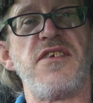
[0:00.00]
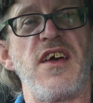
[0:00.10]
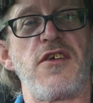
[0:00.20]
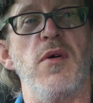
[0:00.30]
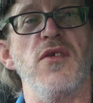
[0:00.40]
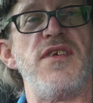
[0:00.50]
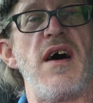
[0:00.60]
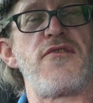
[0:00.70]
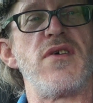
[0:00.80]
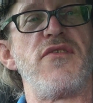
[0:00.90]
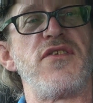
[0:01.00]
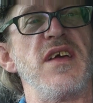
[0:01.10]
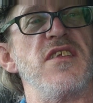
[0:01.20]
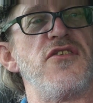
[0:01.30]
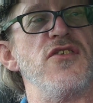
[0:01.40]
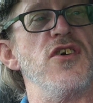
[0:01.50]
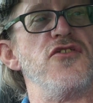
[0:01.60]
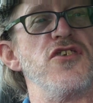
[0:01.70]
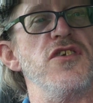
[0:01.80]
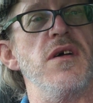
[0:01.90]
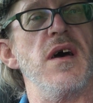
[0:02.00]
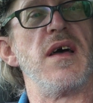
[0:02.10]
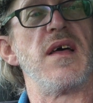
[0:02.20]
6 months after I've seen the surgeon.